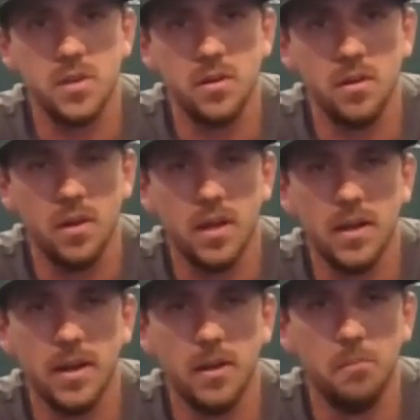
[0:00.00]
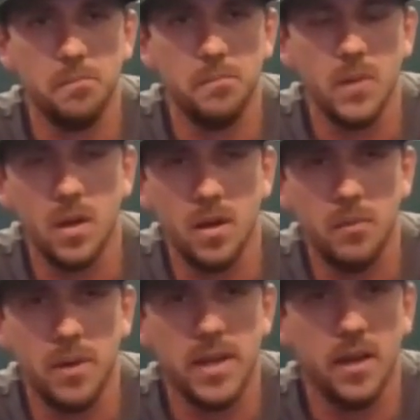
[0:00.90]
And um, uh,
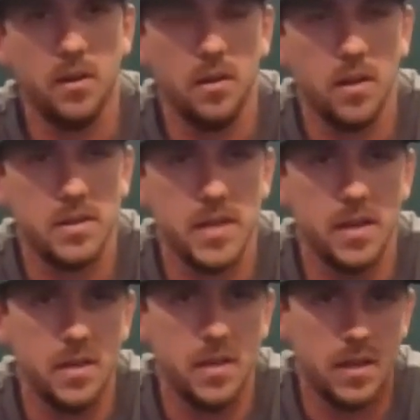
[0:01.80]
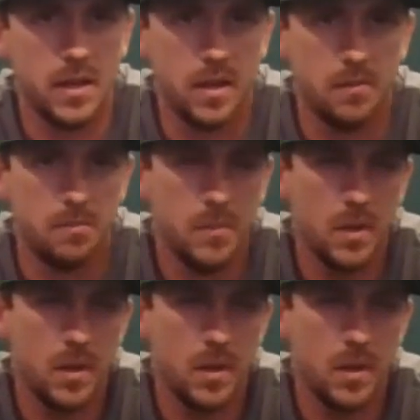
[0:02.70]
my dad attended um,